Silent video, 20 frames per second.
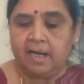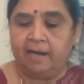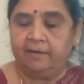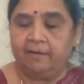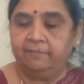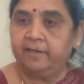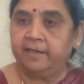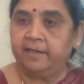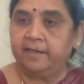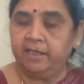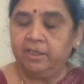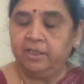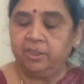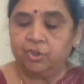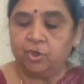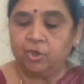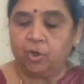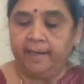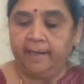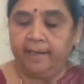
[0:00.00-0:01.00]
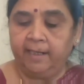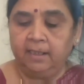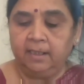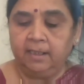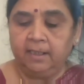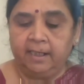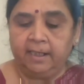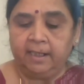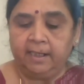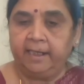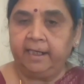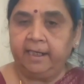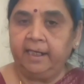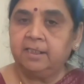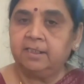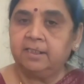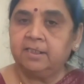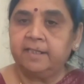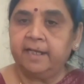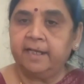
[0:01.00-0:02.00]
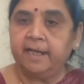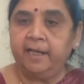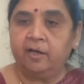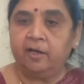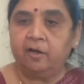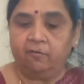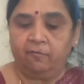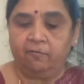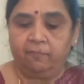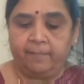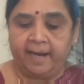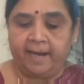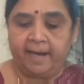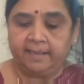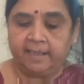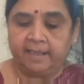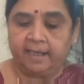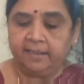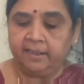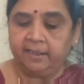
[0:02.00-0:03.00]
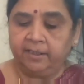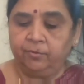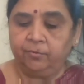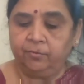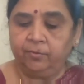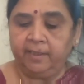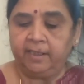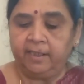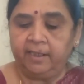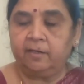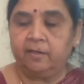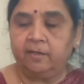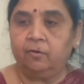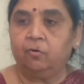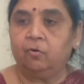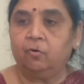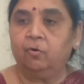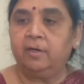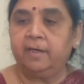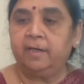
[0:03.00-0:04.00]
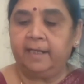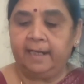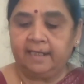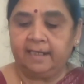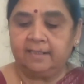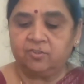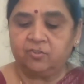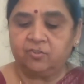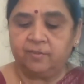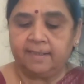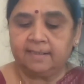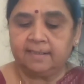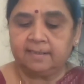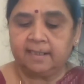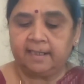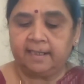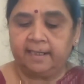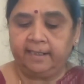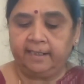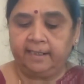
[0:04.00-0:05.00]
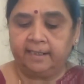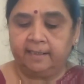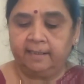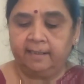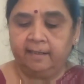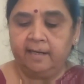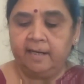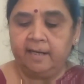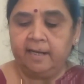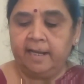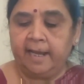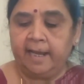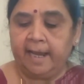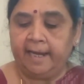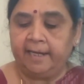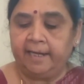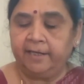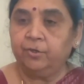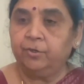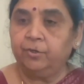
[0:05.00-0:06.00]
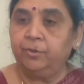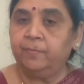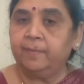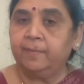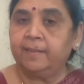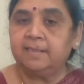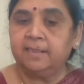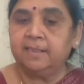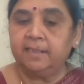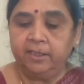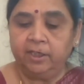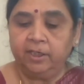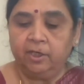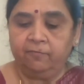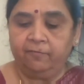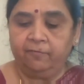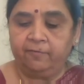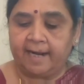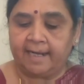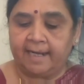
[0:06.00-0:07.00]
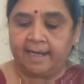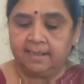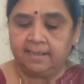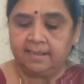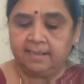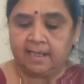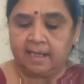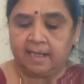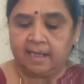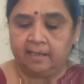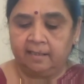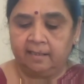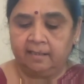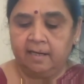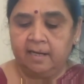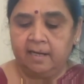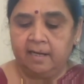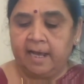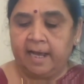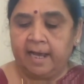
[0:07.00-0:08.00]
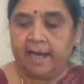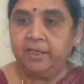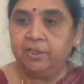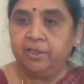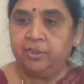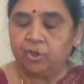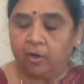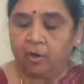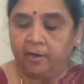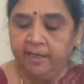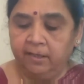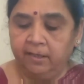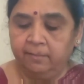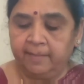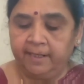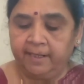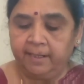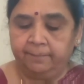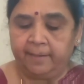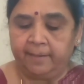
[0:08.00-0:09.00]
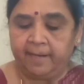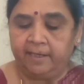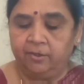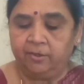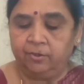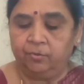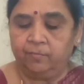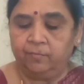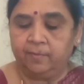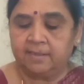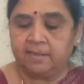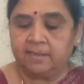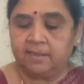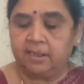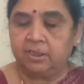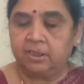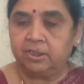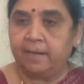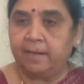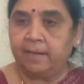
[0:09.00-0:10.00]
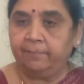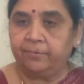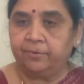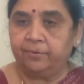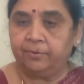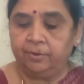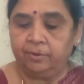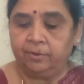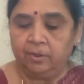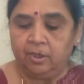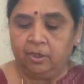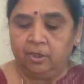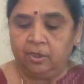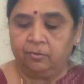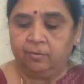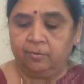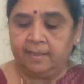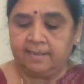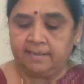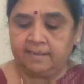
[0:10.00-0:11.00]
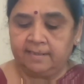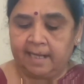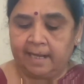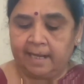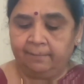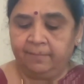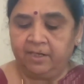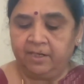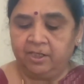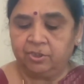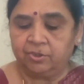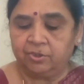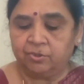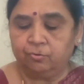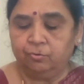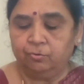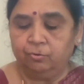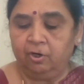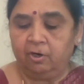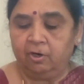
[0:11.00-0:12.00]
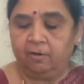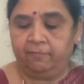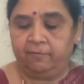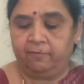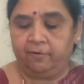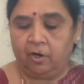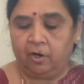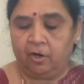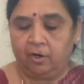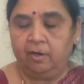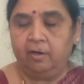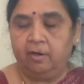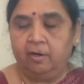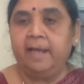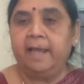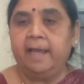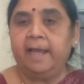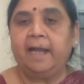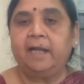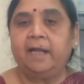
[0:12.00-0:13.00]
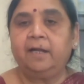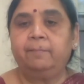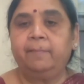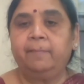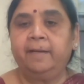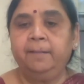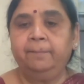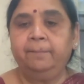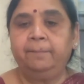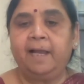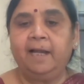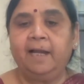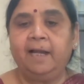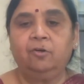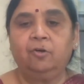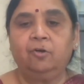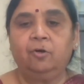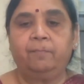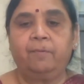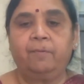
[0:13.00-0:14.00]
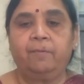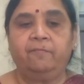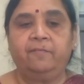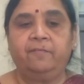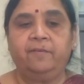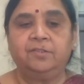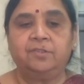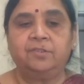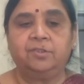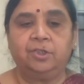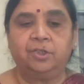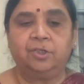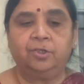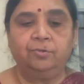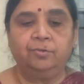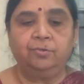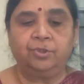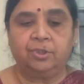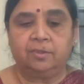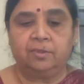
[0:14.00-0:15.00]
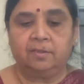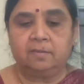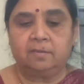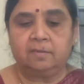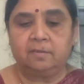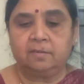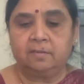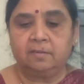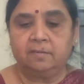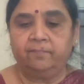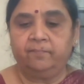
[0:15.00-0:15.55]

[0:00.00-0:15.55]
After enjoying each day of my 32-year-old illustrious career at University of Rajasthan, I joined Manipal University, Jaipur to establish School of Law at Manipal Group of Institutions.